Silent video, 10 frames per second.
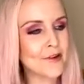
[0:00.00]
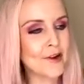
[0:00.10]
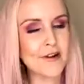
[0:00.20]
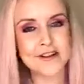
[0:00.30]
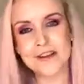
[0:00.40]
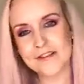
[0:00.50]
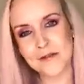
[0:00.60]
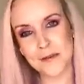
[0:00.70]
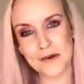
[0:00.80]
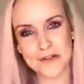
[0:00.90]
regarding to
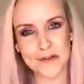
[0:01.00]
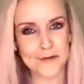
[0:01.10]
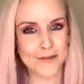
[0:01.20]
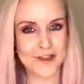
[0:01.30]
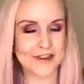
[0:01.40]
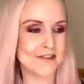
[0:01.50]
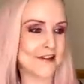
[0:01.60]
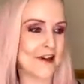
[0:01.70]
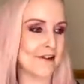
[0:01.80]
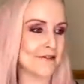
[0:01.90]
pointe shoe fitting
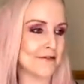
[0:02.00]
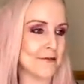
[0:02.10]
itself,